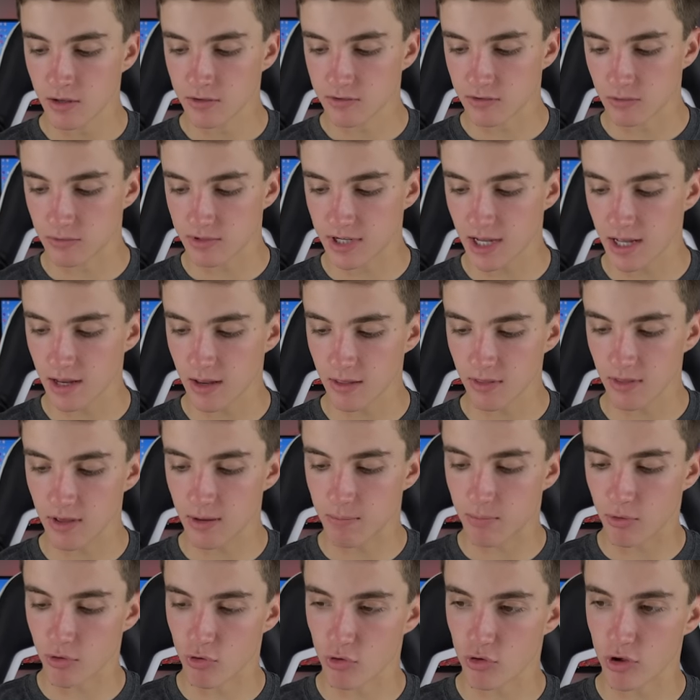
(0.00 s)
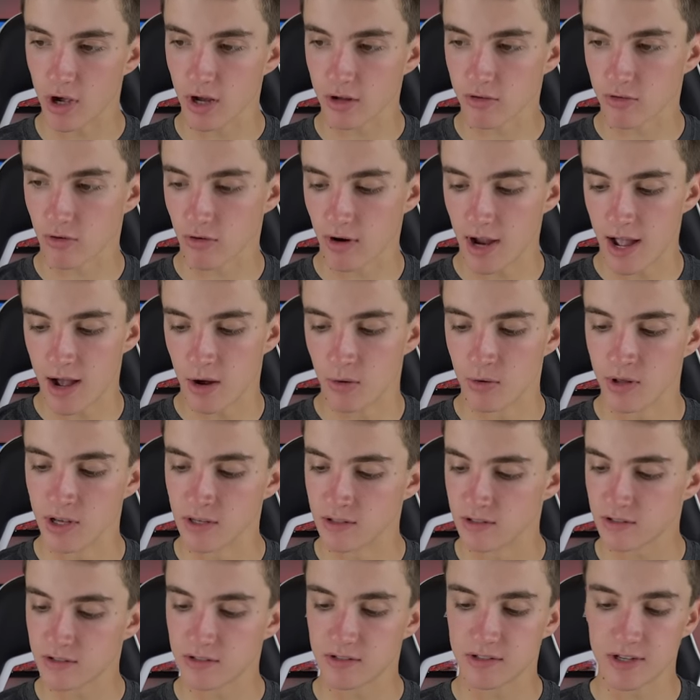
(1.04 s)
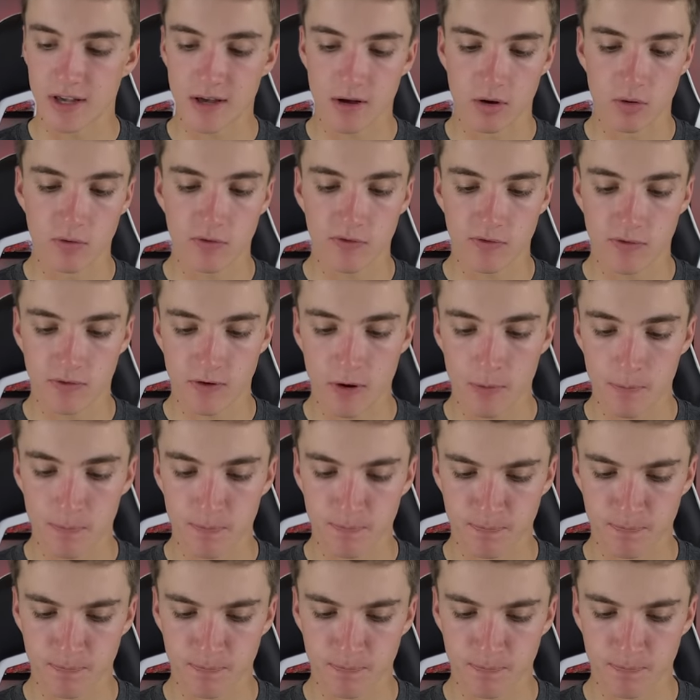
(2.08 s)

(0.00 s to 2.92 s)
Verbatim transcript: So taking the projector out itself,